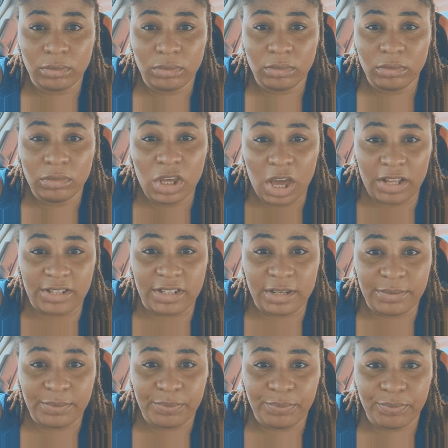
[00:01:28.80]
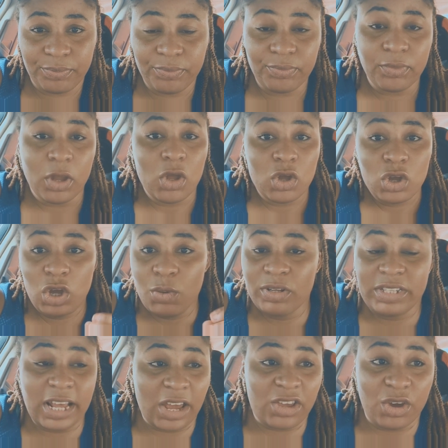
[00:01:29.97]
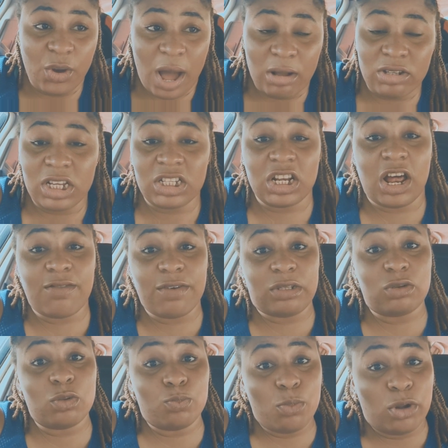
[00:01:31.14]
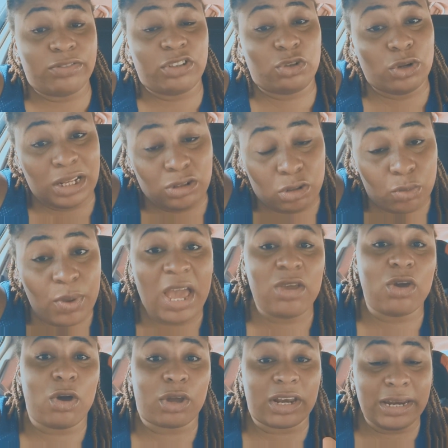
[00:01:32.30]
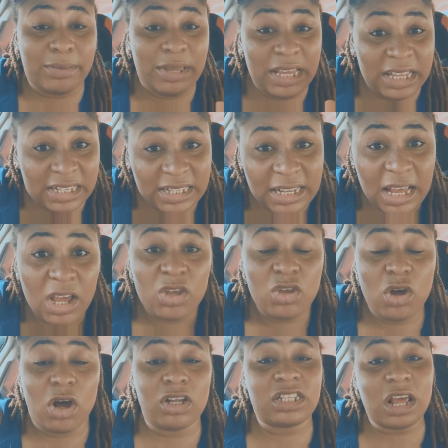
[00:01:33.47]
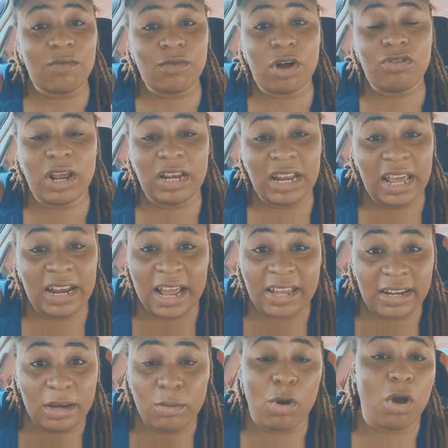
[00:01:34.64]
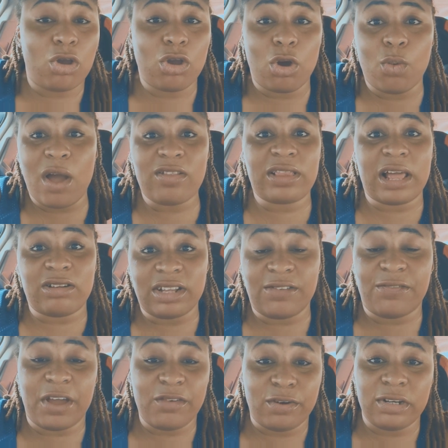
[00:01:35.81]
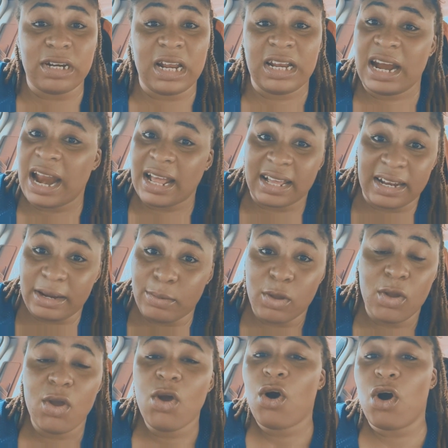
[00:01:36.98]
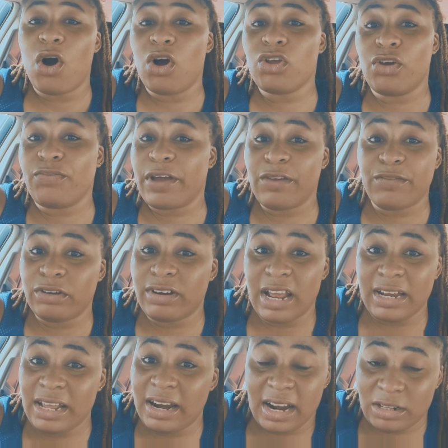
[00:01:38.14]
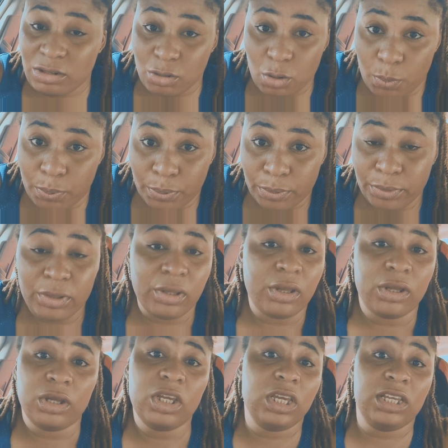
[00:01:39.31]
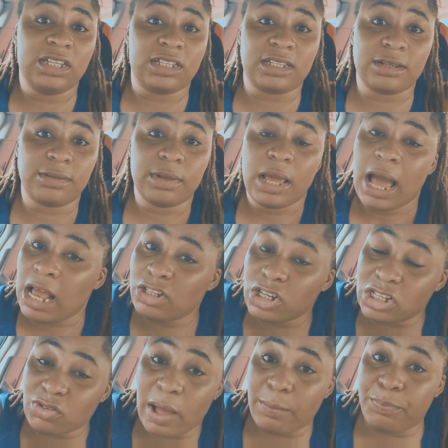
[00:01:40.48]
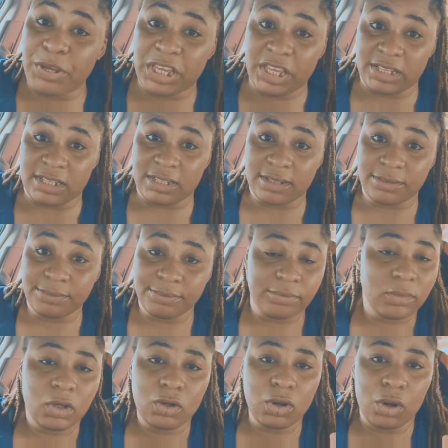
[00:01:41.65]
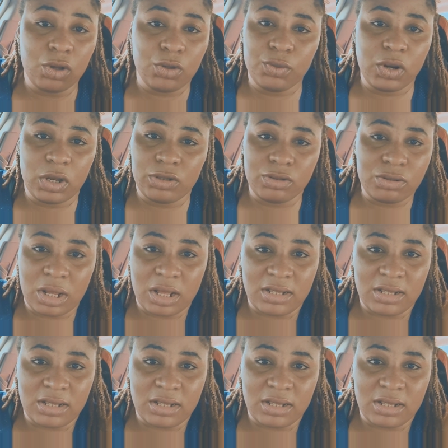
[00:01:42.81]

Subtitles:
Yes. He will take you out. Instead of you to move straight to where your cream is, your 700 naira cream or your 1,500 naira cream or your 500 naira soup is, and just go and pick it. No, you will not do that.